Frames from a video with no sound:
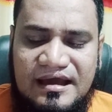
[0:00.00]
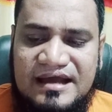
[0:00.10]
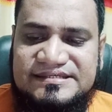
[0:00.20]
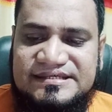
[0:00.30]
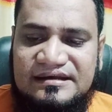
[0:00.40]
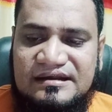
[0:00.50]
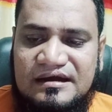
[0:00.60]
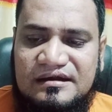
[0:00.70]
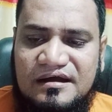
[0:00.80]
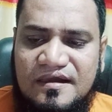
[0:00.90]
Excel
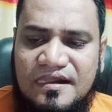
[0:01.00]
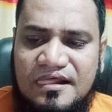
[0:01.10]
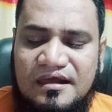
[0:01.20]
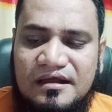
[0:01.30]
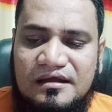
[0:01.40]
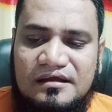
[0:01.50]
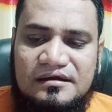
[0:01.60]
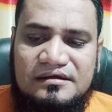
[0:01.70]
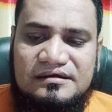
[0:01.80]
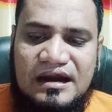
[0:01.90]
data.
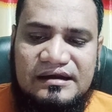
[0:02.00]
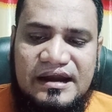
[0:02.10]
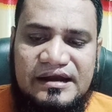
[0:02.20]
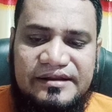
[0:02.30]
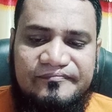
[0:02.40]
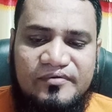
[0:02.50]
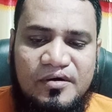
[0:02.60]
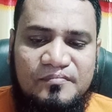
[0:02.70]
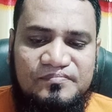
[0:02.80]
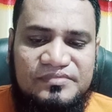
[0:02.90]
Data entry
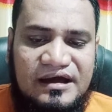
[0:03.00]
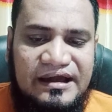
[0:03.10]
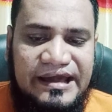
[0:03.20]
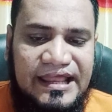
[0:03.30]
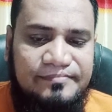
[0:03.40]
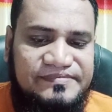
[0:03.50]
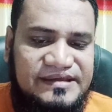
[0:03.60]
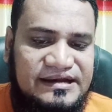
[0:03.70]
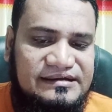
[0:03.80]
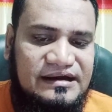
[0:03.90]
from the help
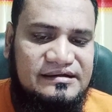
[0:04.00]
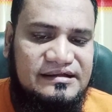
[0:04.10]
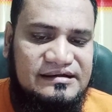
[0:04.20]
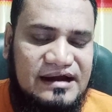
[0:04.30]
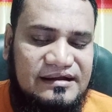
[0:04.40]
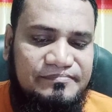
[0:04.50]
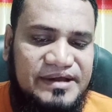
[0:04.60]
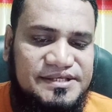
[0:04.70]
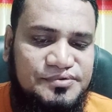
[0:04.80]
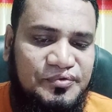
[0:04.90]
center, the
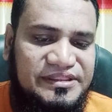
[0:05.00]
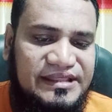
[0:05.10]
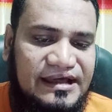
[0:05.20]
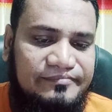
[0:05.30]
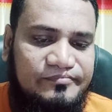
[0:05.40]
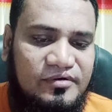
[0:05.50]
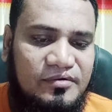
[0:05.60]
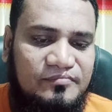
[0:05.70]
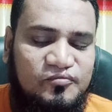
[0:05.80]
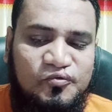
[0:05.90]
database with help
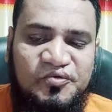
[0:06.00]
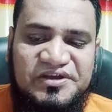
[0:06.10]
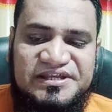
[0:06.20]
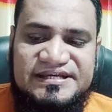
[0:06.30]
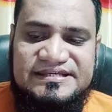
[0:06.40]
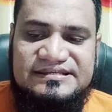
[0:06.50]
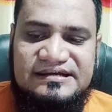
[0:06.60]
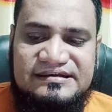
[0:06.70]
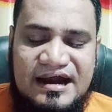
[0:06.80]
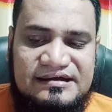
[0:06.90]
from which is
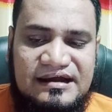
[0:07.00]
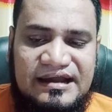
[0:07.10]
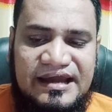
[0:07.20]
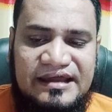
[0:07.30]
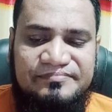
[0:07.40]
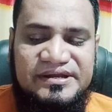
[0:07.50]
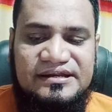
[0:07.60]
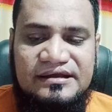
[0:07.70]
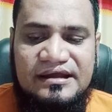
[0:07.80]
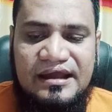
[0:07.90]
the data can
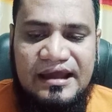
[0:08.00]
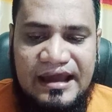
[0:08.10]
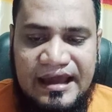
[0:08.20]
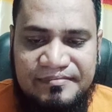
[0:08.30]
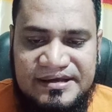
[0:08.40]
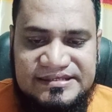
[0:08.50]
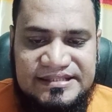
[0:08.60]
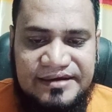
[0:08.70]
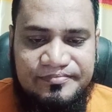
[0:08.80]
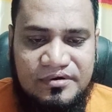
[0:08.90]
be
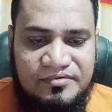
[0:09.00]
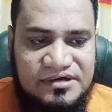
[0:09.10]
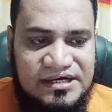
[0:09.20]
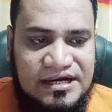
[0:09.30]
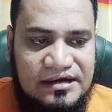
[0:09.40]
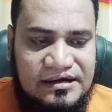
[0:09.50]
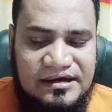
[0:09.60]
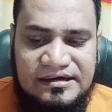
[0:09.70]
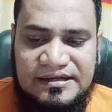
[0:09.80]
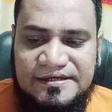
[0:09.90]
average the provided in data
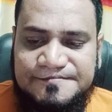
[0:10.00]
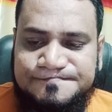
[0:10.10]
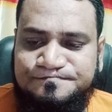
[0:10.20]
entry.